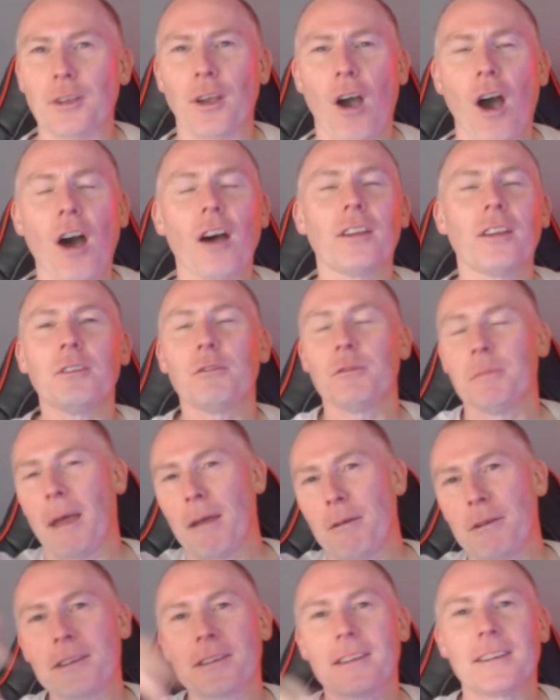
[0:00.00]
you're, oh, you're
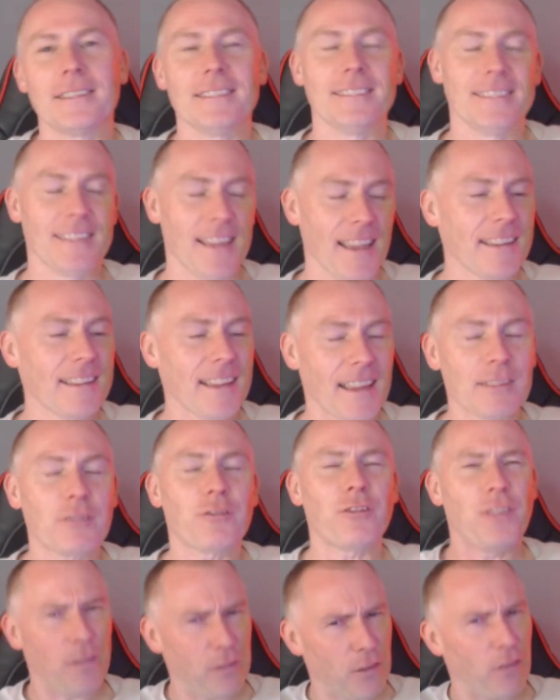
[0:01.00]
American. Yeah, yeah,
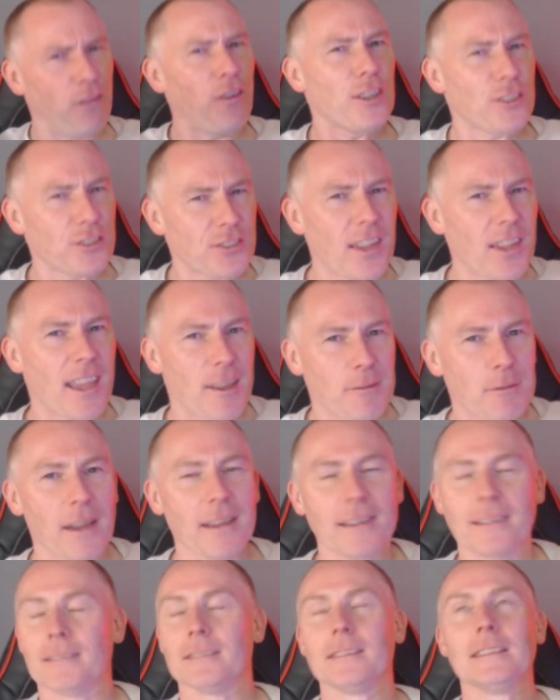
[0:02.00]
fifty-third state,
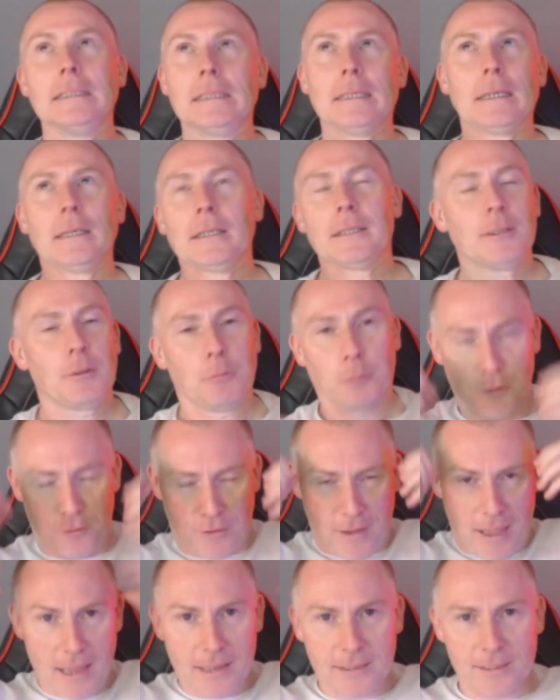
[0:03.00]
right? Watch
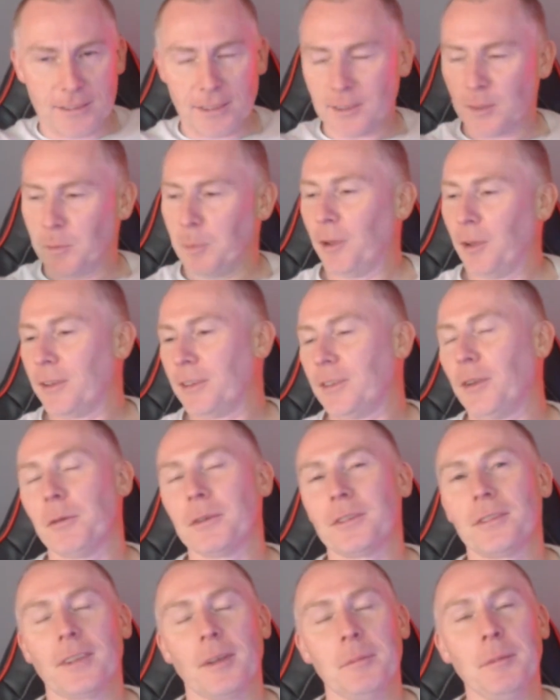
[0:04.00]
the heads explode. It's
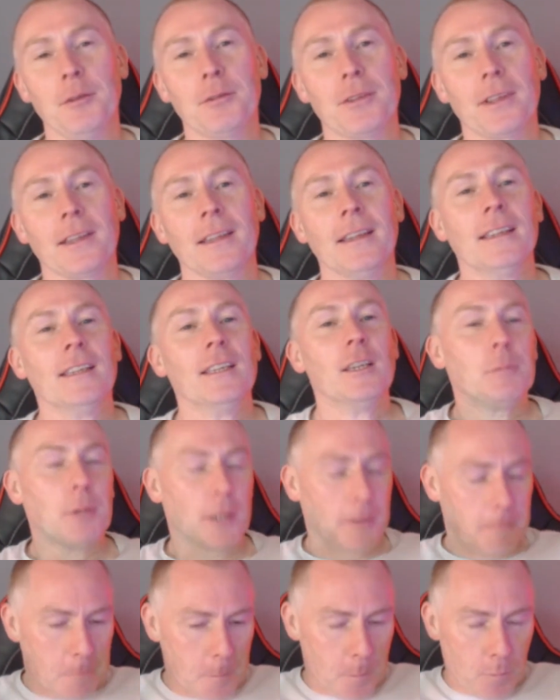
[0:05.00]
always amusing.
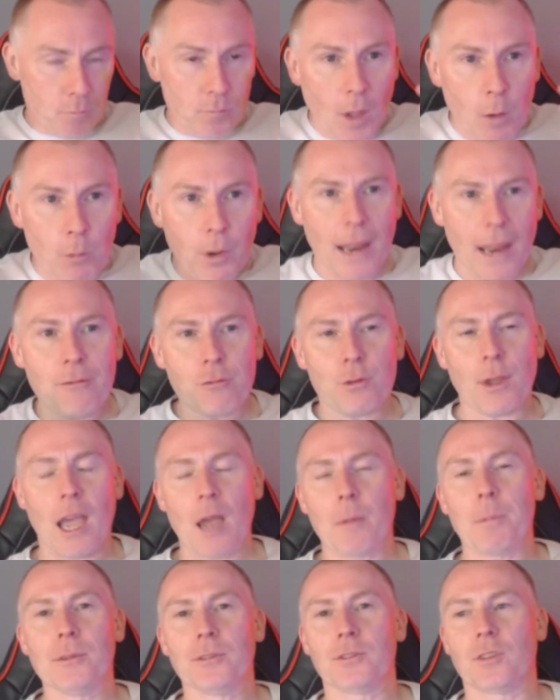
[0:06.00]
But whatever it
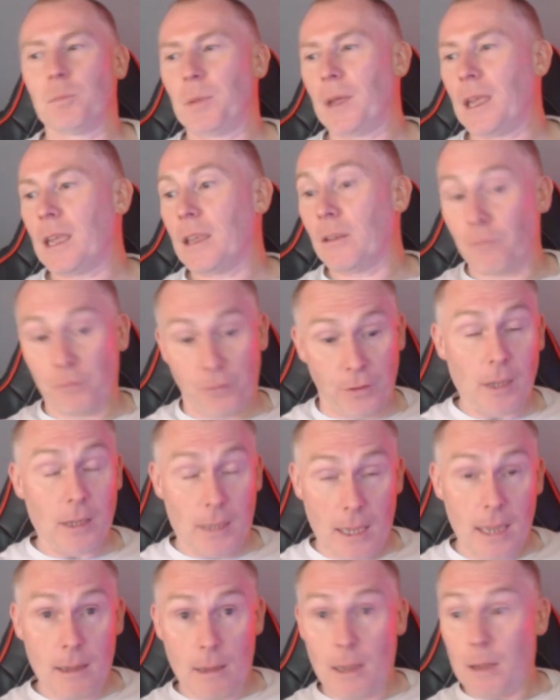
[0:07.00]
happens to be,
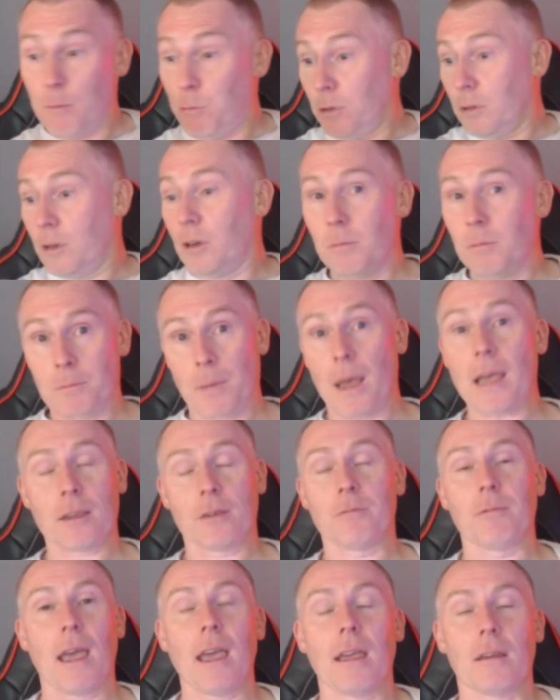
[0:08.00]
it will come
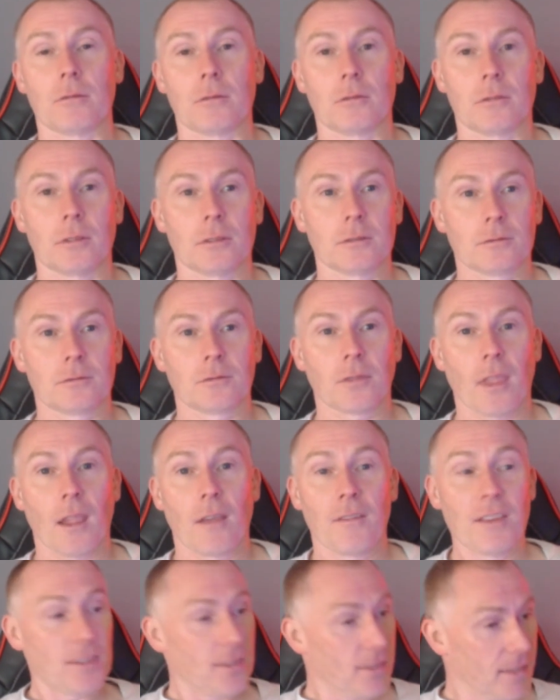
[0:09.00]
back around.
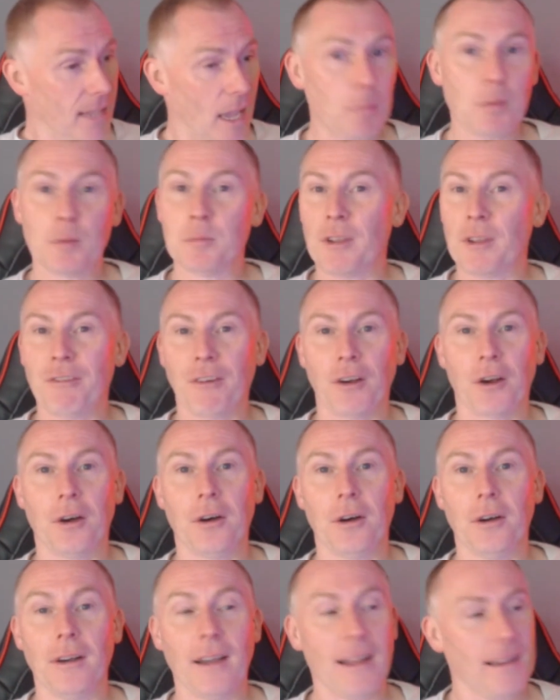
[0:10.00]
This has happened
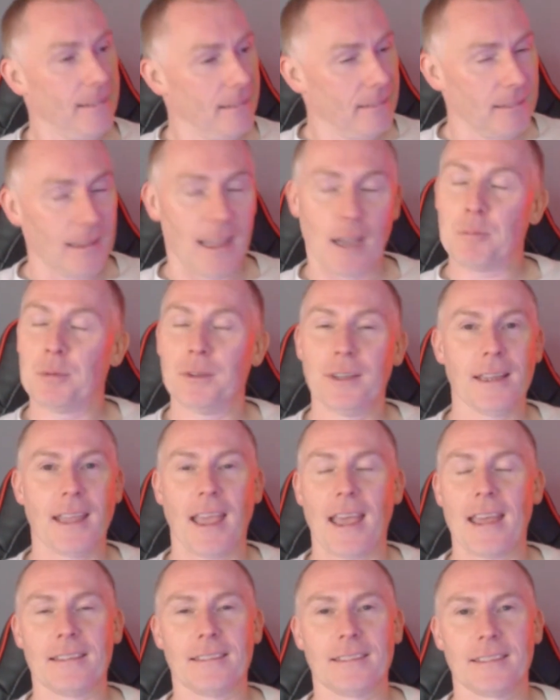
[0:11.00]
before and it'll happen
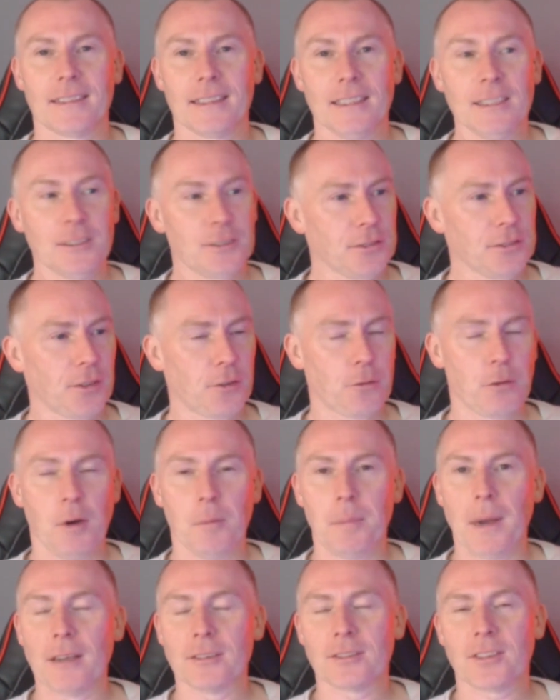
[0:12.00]
again. Just to
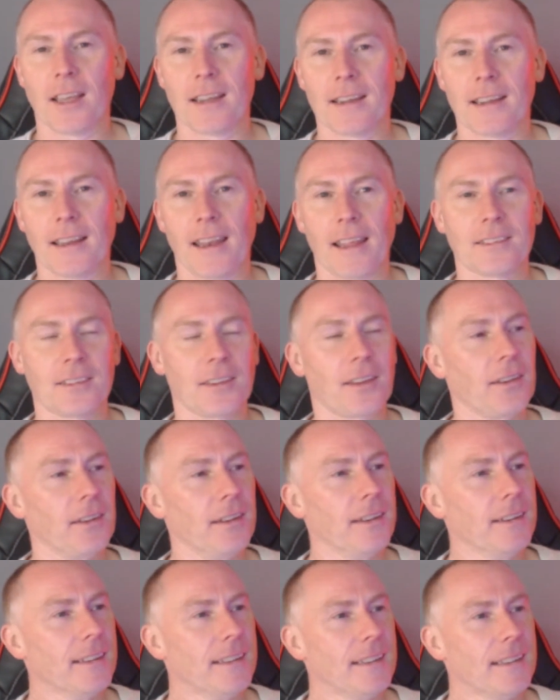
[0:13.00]
quote Battlestar Galactica.